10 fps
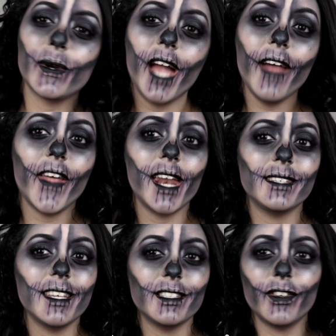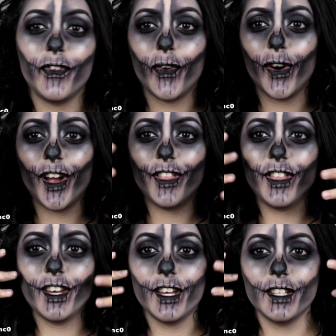So yeah, that is it for
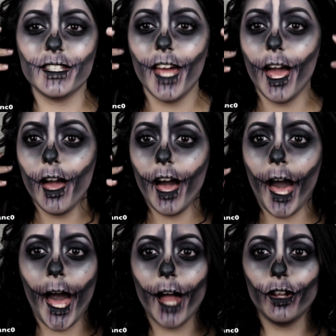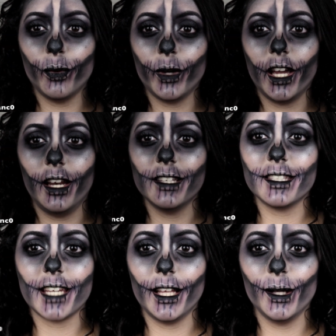this Halloween
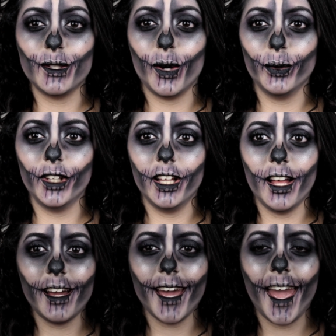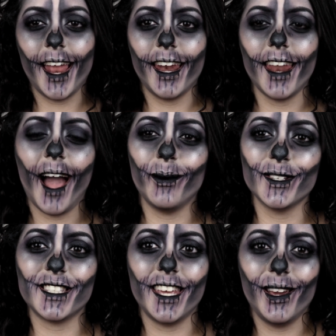skeleton look, and I
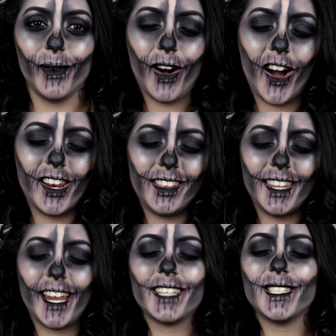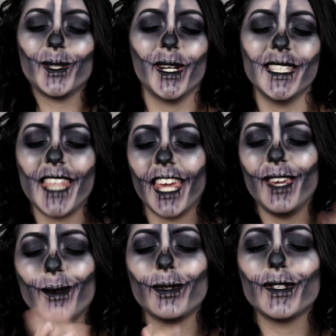will see you on the next one. Thank
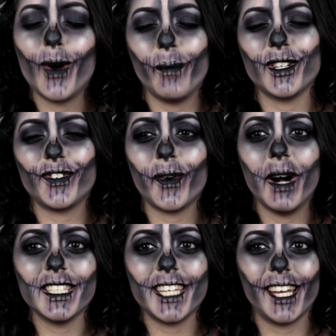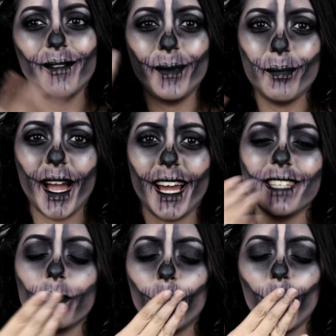you so much for watching. Bye
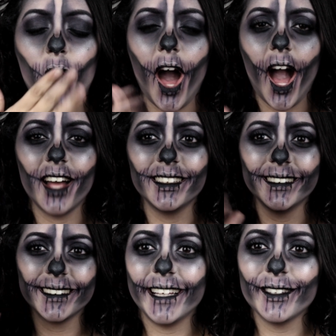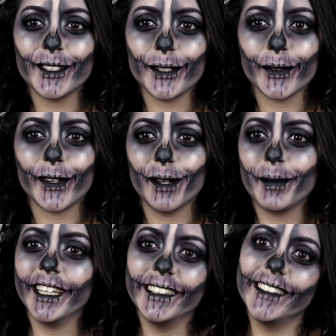guys. That looks so
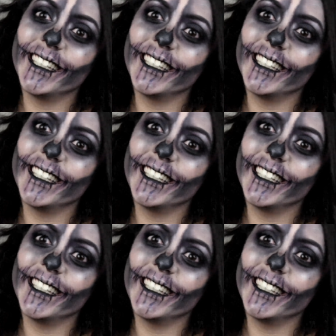creepy. I'm